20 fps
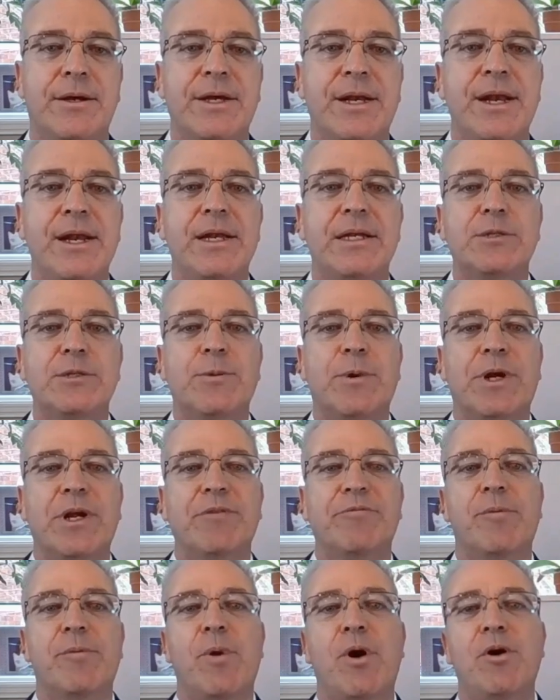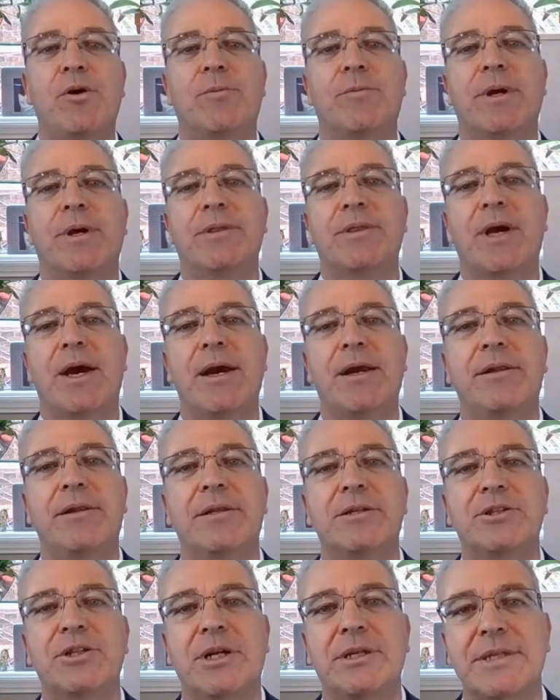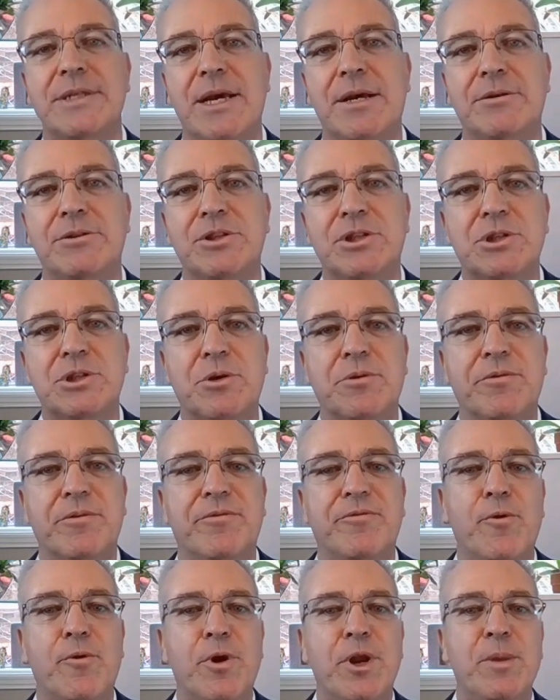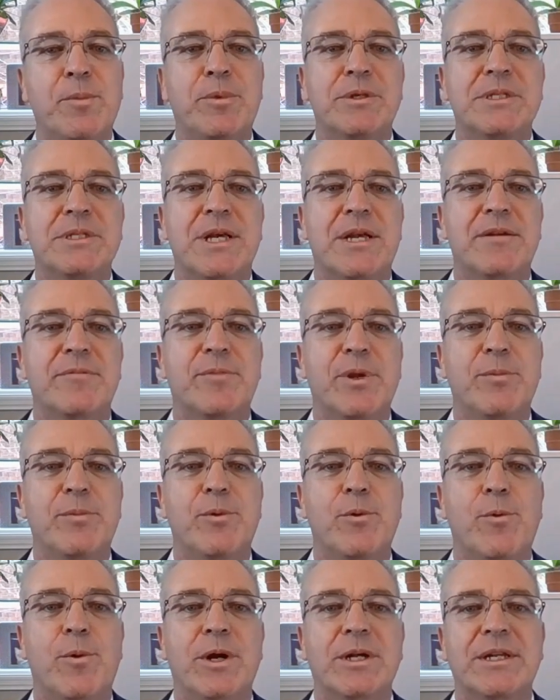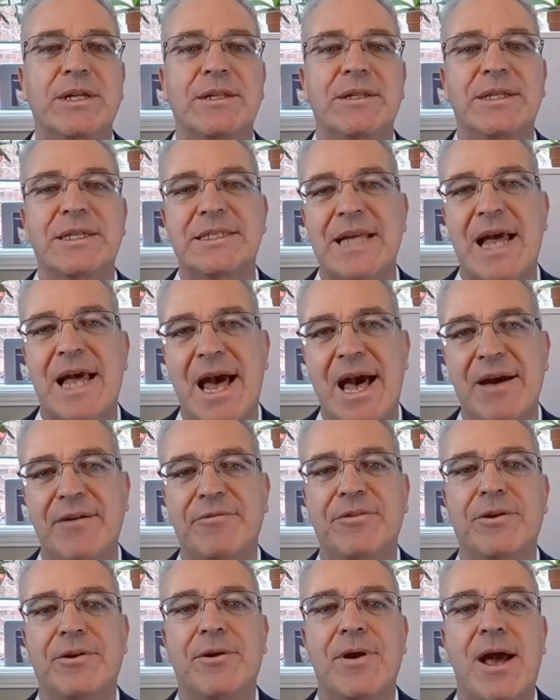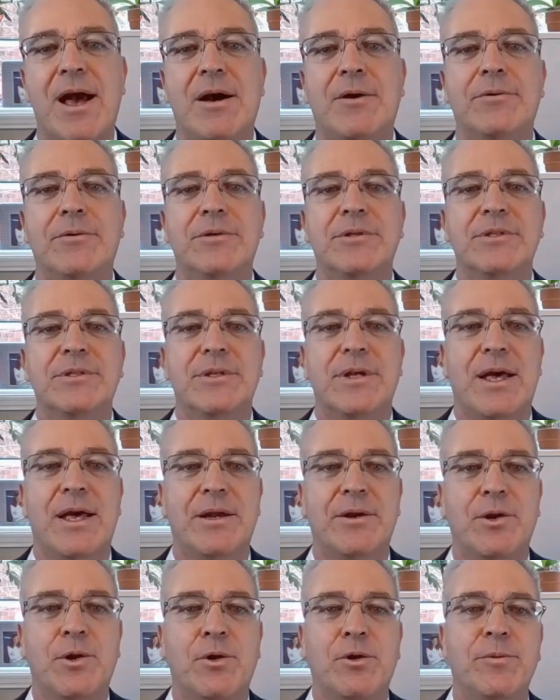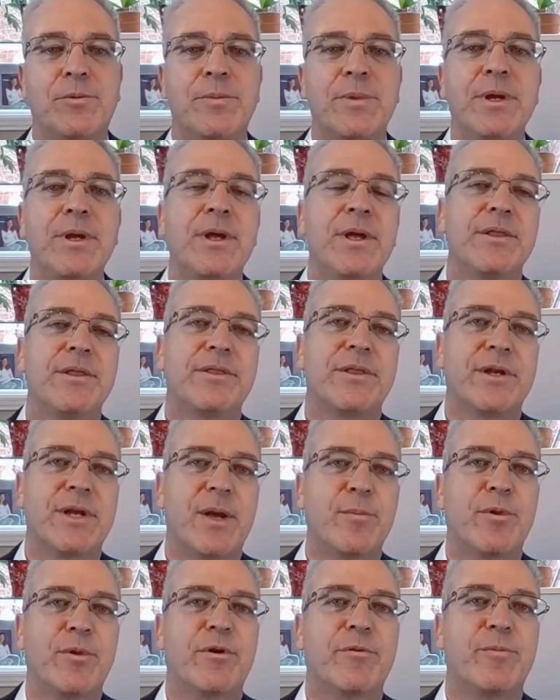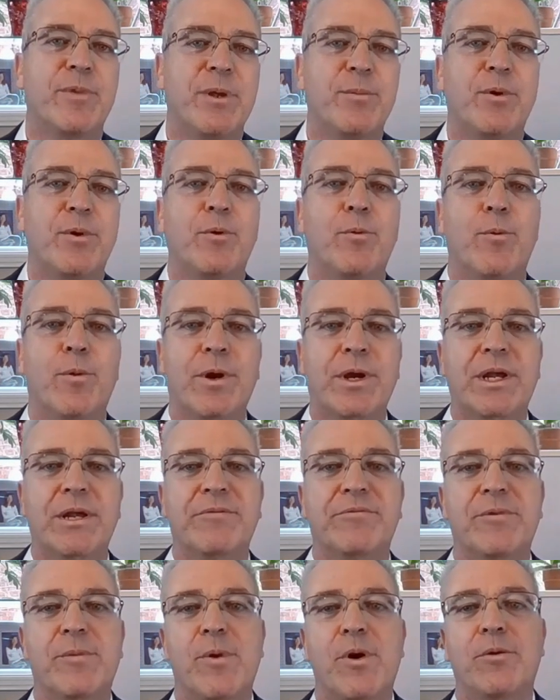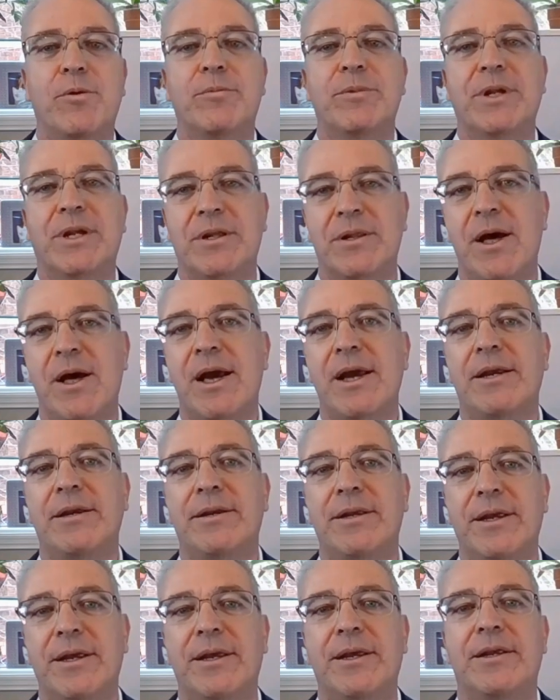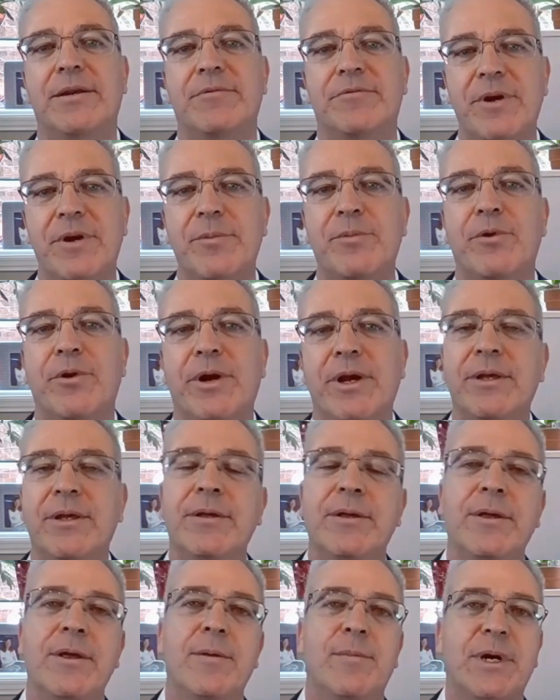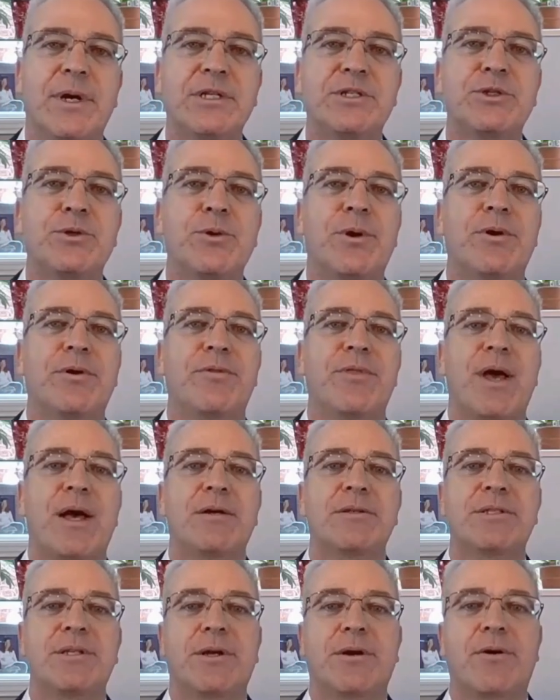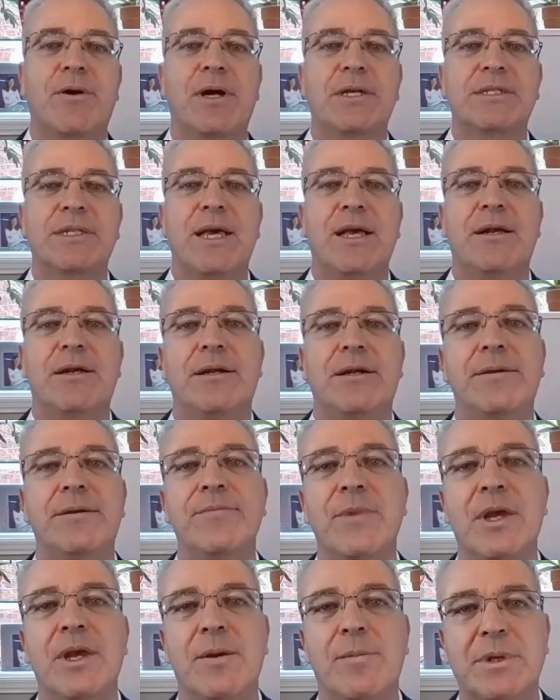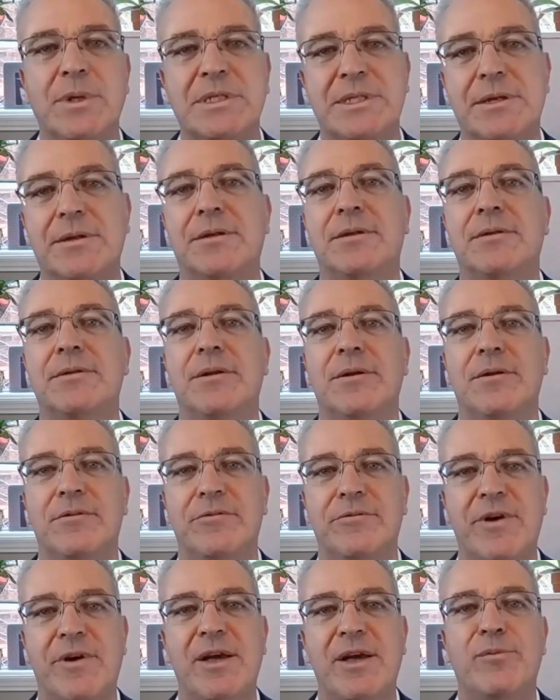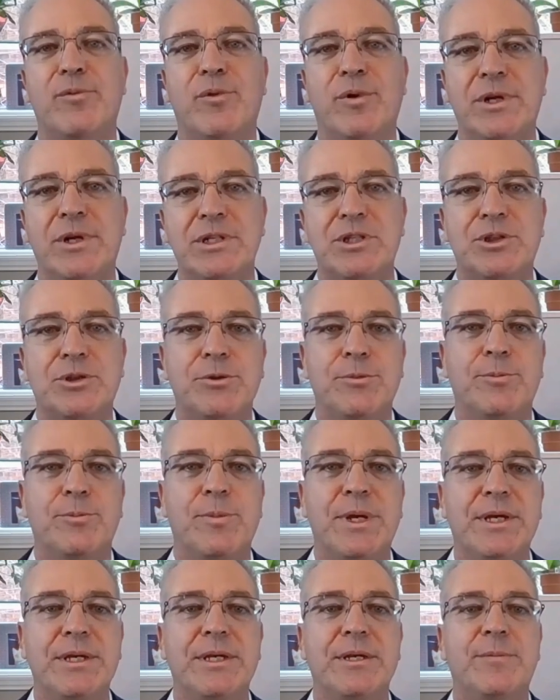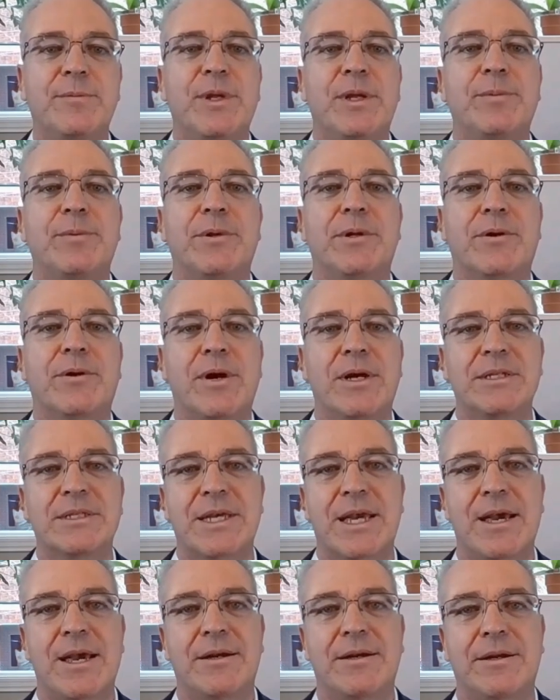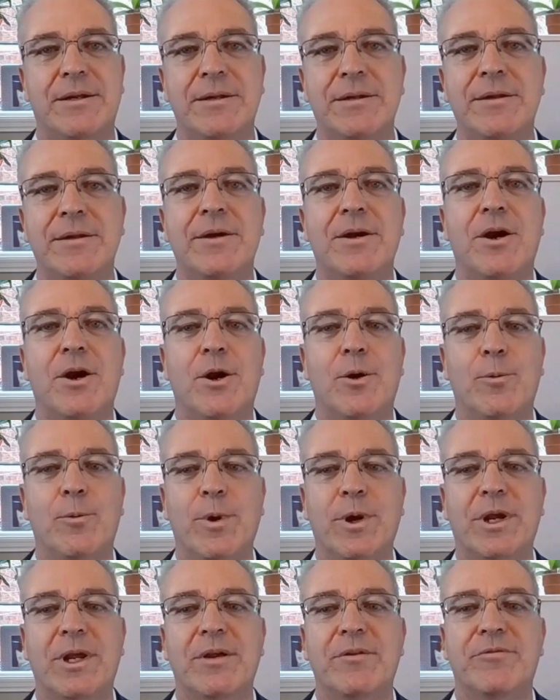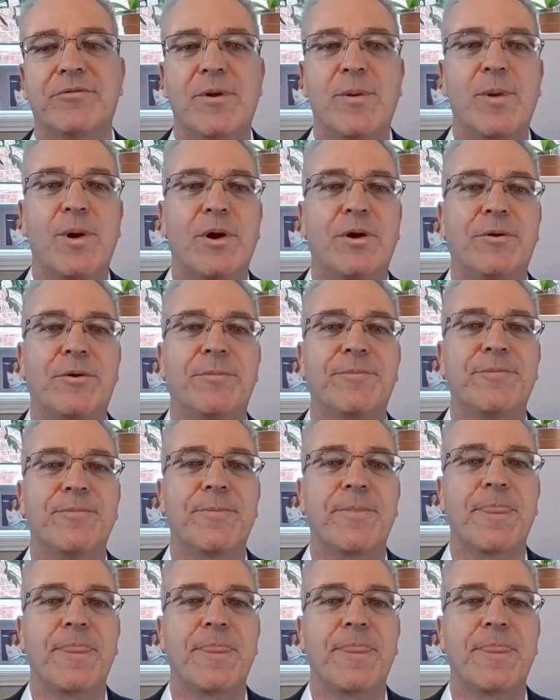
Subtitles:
Canadians working from home. At the height of the shutdown, just over 40% of people worked at least half their hours at home. The number of people working from home declined in February by 200,000 across Canada, but still 5.2 million people across Canada are working from home.